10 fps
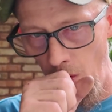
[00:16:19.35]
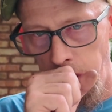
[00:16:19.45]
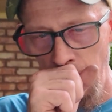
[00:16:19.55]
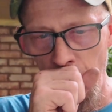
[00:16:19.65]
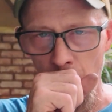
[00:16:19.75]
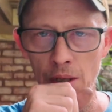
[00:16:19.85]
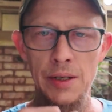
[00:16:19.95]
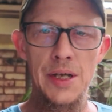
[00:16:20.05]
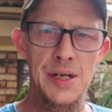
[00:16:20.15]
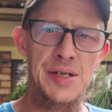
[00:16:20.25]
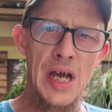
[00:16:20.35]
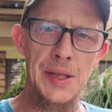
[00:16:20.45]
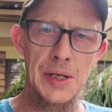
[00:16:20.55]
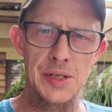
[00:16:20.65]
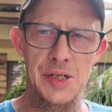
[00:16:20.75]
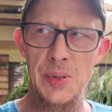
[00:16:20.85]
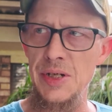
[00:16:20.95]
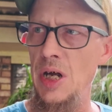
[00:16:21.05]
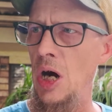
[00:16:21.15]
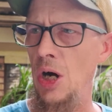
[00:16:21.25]
it is out there. It just
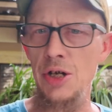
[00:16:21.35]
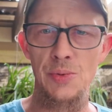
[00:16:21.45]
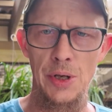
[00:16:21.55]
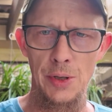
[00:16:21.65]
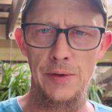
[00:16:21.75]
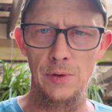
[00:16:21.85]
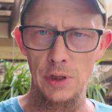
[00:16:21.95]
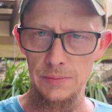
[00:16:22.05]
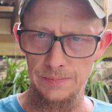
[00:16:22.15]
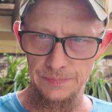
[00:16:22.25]
depends on how hard you want to look for it.